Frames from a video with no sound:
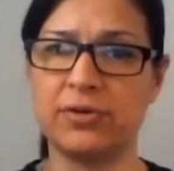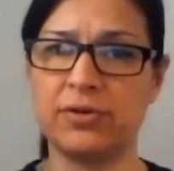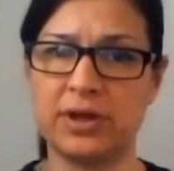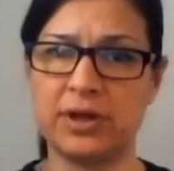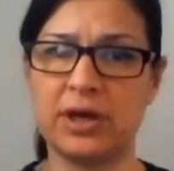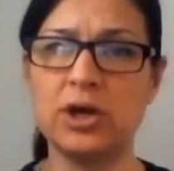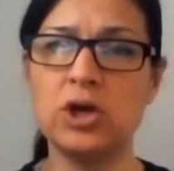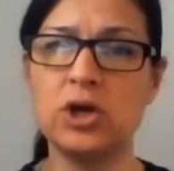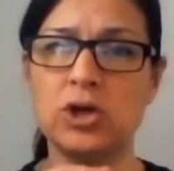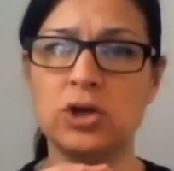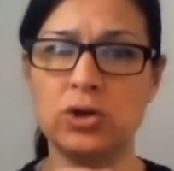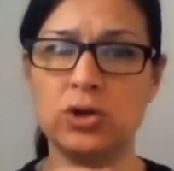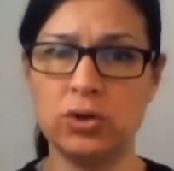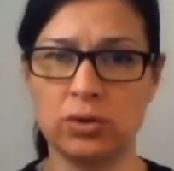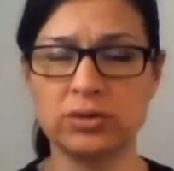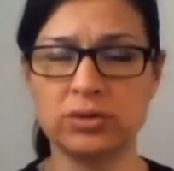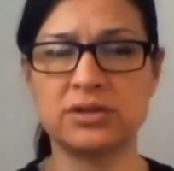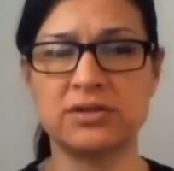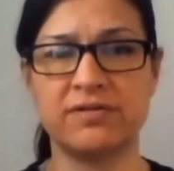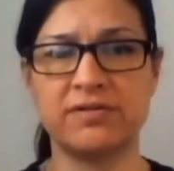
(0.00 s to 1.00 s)
the
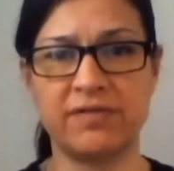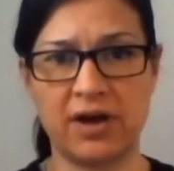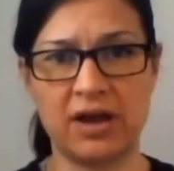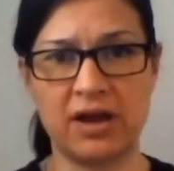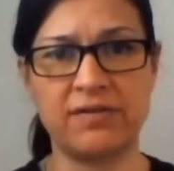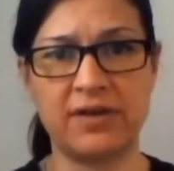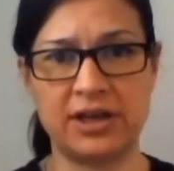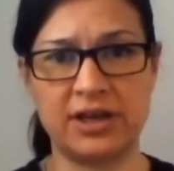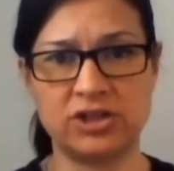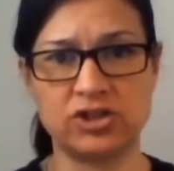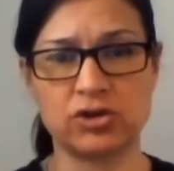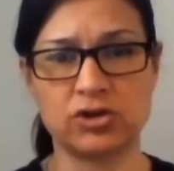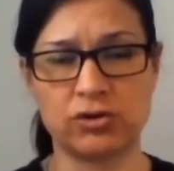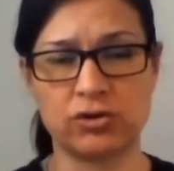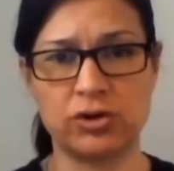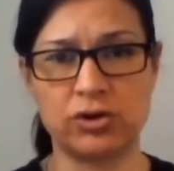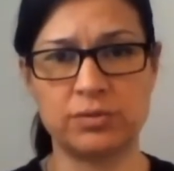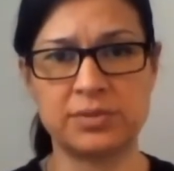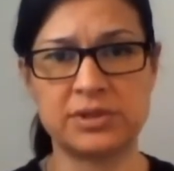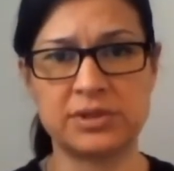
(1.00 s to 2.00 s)
0 to 5 age
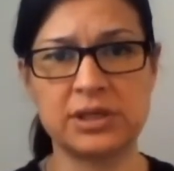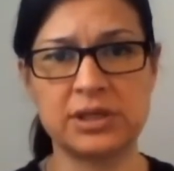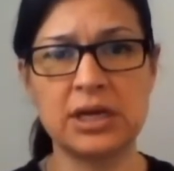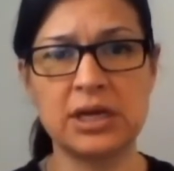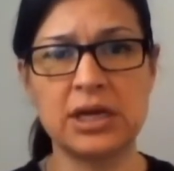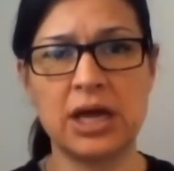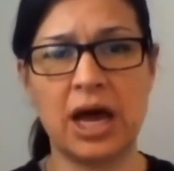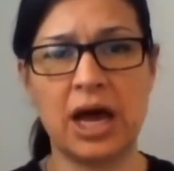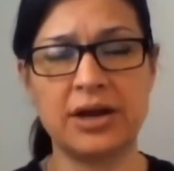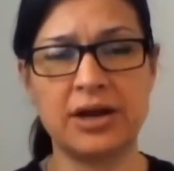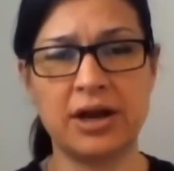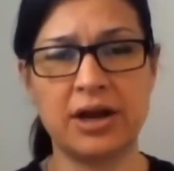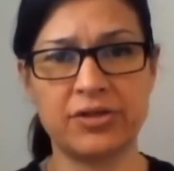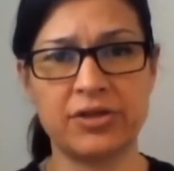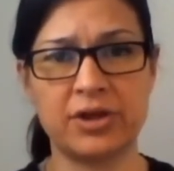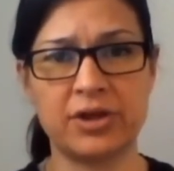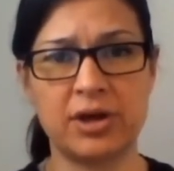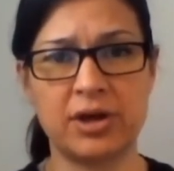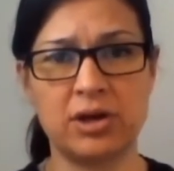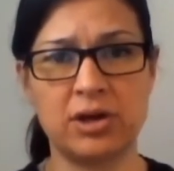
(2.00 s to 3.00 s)
groups. And
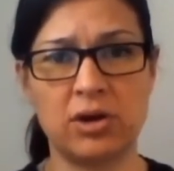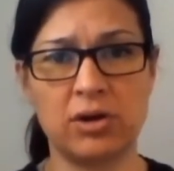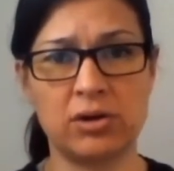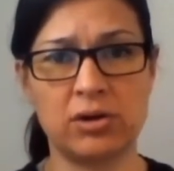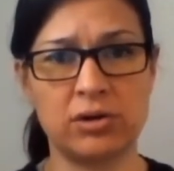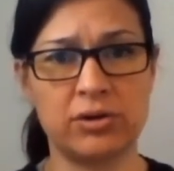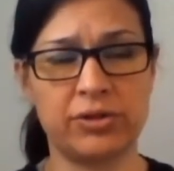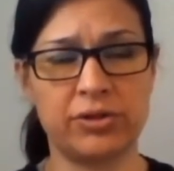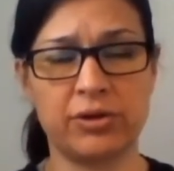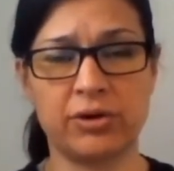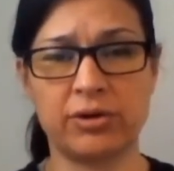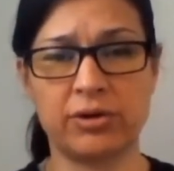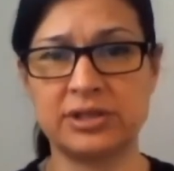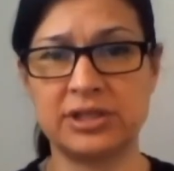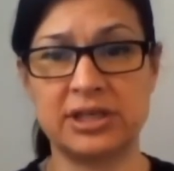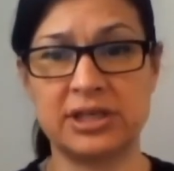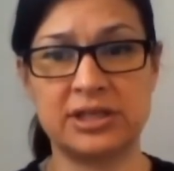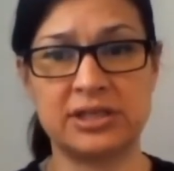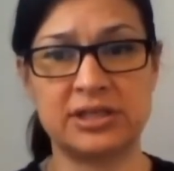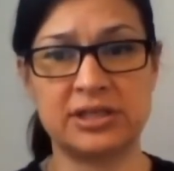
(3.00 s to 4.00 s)
other local
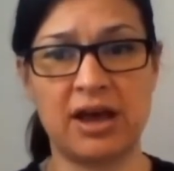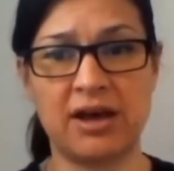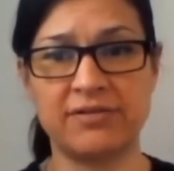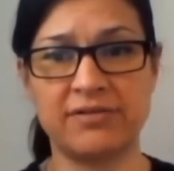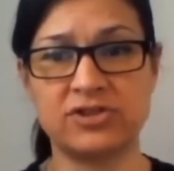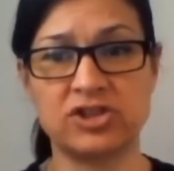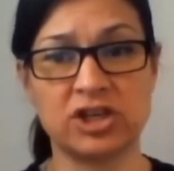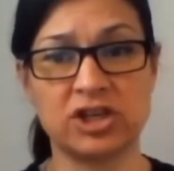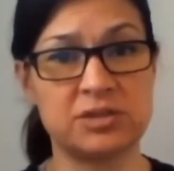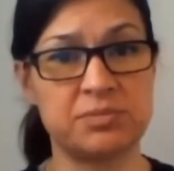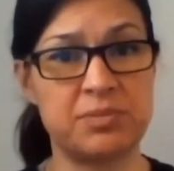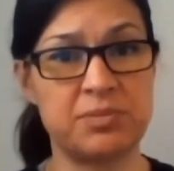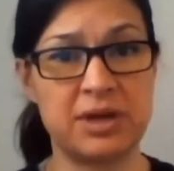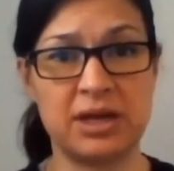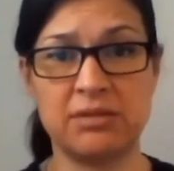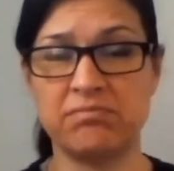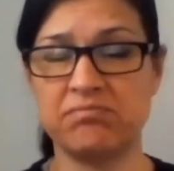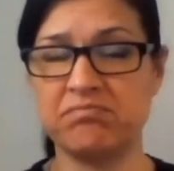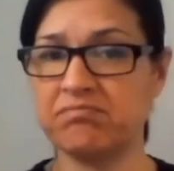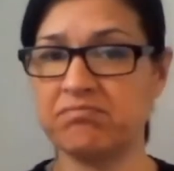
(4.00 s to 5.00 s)
authorities have
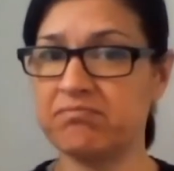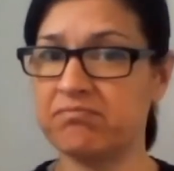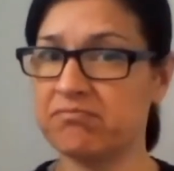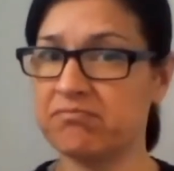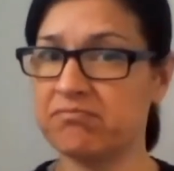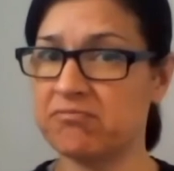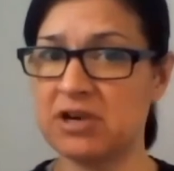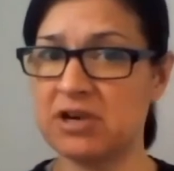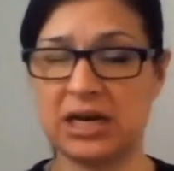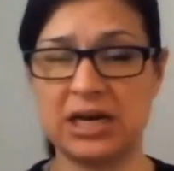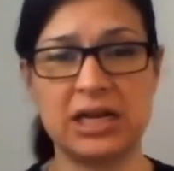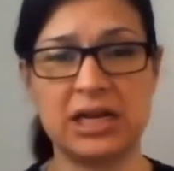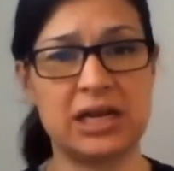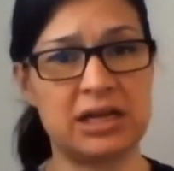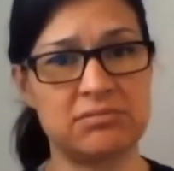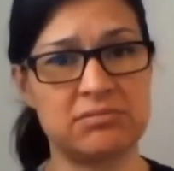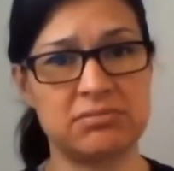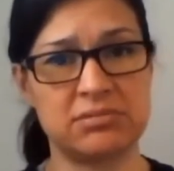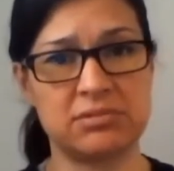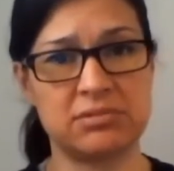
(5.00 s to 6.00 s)
been really,
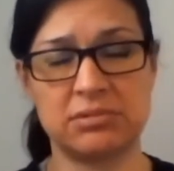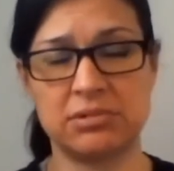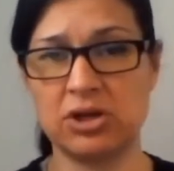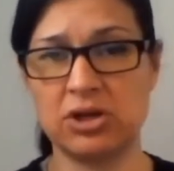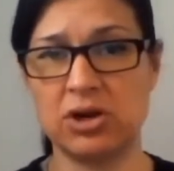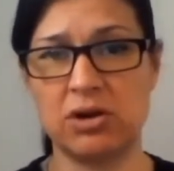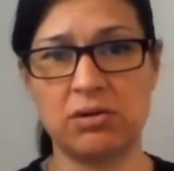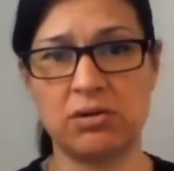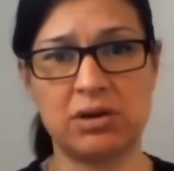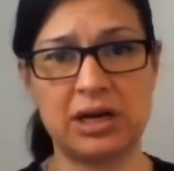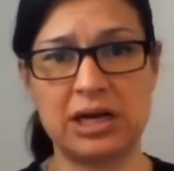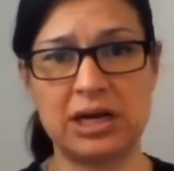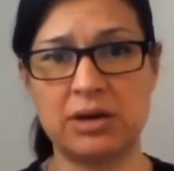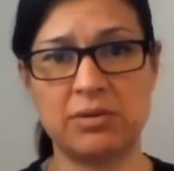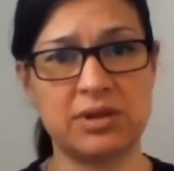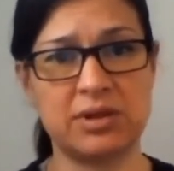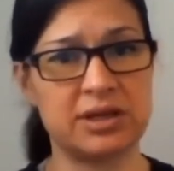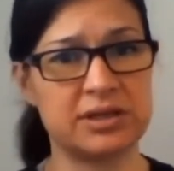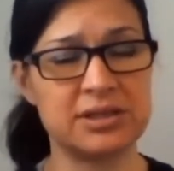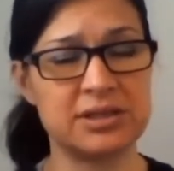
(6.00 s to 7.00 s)
you know, clear
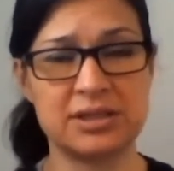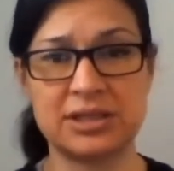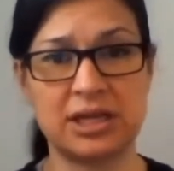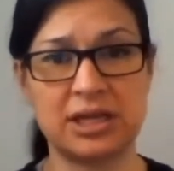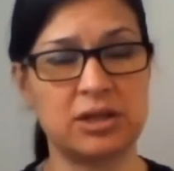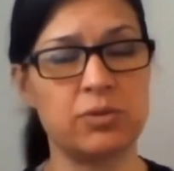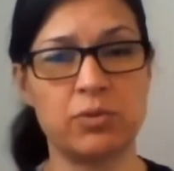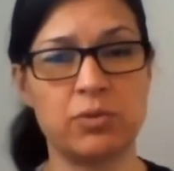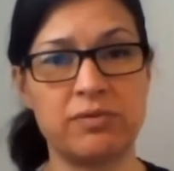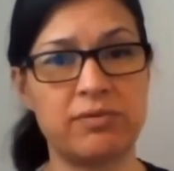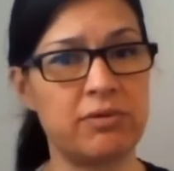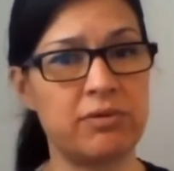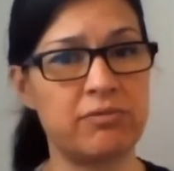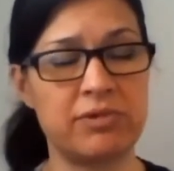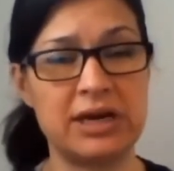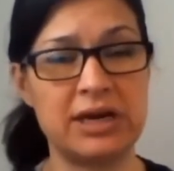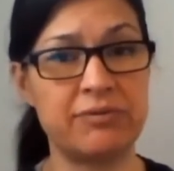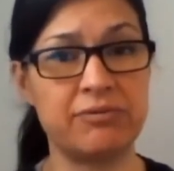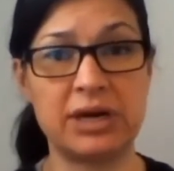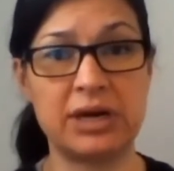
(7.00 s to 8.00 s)
with us and said that we
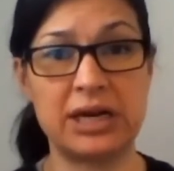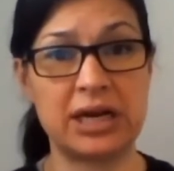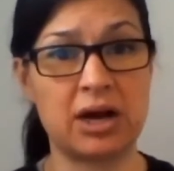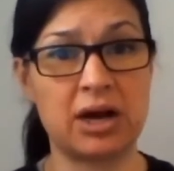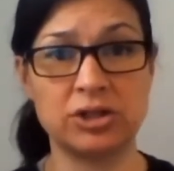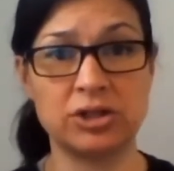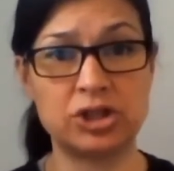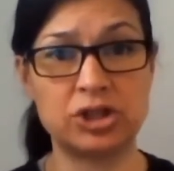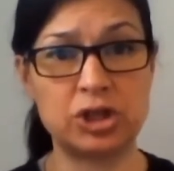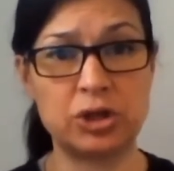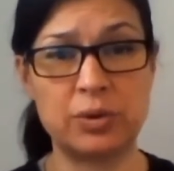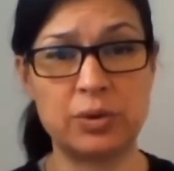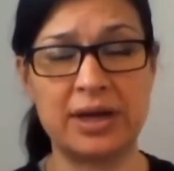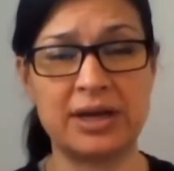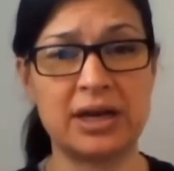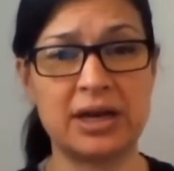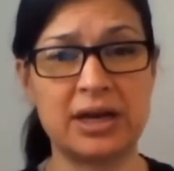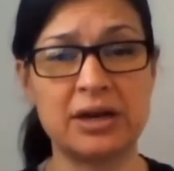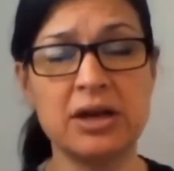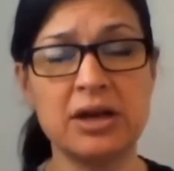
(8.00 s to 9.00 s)
really, really can't do
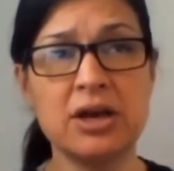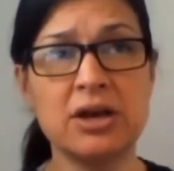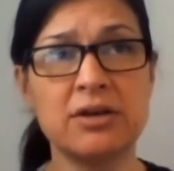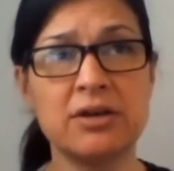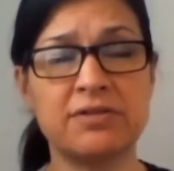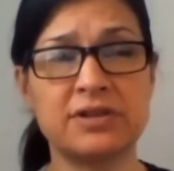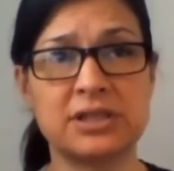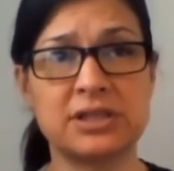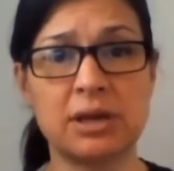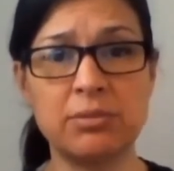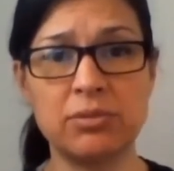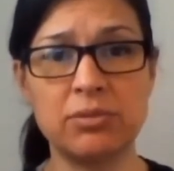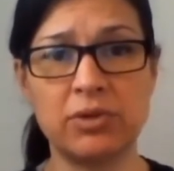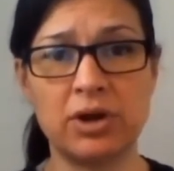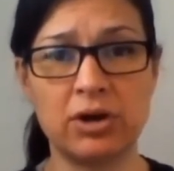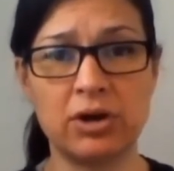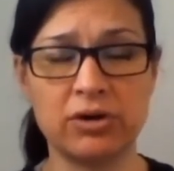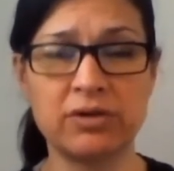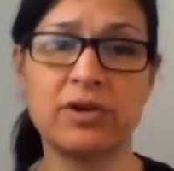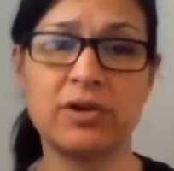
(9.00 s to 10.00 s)
it. And for some, a
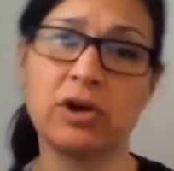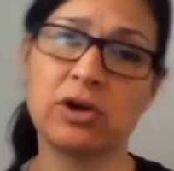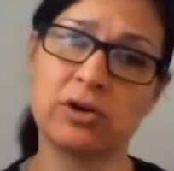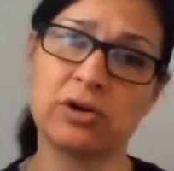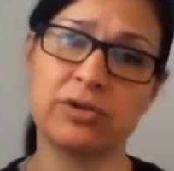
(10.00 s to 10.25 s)
lot of local